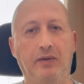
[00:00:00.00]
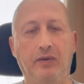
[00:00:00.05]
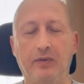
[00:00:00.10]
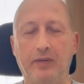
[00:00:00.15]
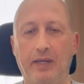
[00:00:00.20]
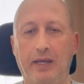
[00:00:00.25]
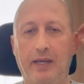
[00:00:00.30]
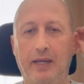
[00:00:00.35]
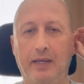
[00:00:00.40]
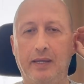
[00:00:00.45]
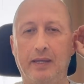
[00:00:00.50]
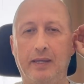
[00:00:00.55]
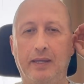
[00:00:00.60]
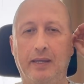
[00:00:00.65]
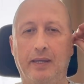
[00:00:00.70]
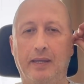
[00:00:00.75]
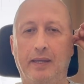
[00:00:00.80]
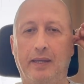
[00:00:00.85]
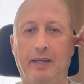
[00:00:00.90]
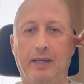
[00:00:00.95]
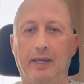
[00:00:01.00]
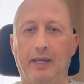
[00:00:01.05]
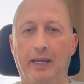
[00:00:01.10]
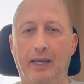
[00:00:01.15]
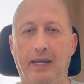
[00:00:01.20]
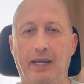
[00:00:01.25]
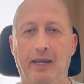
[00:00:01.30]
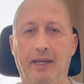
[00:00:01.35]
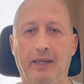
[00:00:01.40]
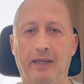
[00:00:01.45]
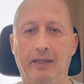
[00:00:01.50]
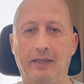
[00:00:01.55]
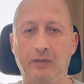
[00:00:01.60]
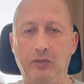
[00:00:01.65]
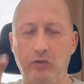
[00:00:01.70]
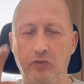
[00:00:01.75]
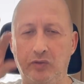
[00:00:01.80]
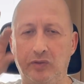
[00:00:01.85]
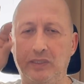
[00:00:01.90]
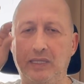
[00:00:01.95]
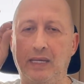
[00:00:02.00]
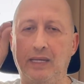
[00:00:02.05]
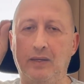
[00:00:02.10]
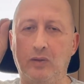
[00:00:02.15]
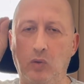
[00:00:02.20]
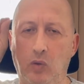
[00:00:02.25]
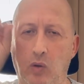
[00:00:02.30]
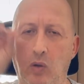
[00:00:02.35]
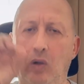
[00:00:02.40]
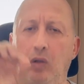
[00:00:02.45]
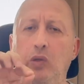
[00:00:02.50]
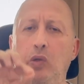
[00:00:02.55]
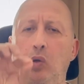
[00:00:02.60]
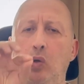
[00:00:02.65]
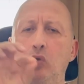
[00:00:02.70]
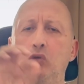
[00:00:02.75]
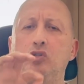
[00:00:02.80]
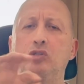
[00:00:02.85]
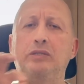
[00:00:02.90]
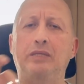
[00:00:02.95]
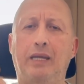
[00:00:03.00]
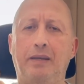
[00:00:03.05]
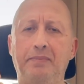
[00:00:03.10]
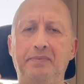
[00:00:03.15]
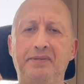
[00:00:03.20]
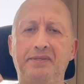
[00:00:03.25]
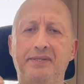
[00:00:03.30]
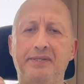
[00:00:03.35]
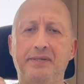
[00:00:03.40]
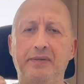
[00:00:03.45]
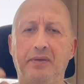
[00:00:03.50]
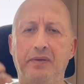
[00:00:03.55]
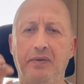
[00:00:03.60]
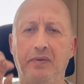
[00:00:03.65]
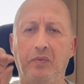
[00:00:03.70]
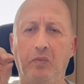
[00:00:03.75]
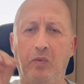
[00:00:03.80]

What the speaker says: Okay, and you take all those steps